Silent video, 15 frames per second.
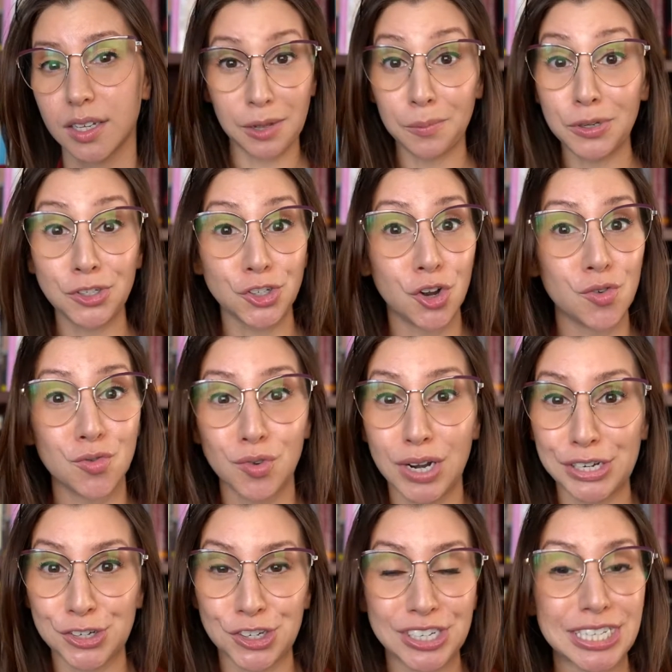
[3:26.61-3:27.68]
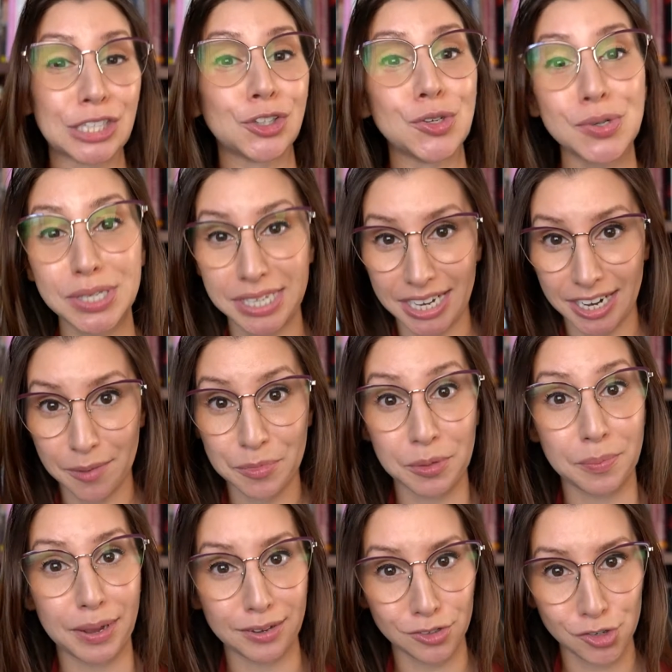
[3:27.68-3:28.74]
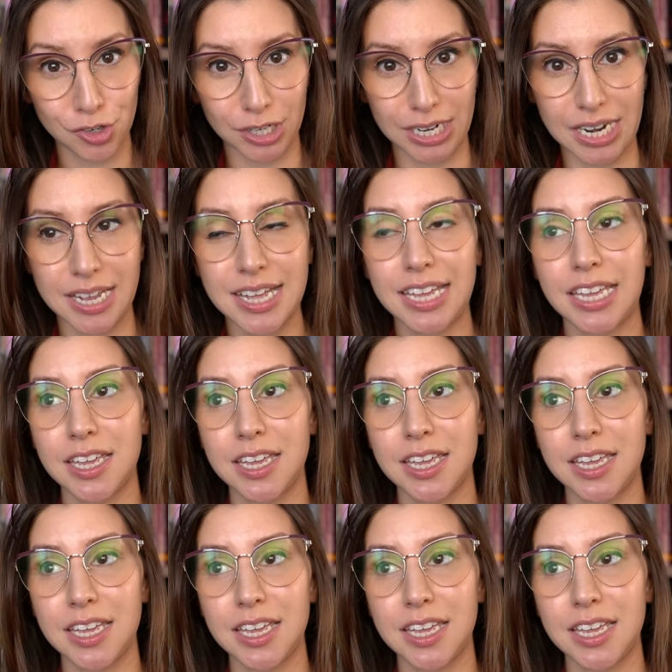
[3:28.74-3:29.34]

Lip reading: But don't rush into loosening up the boundary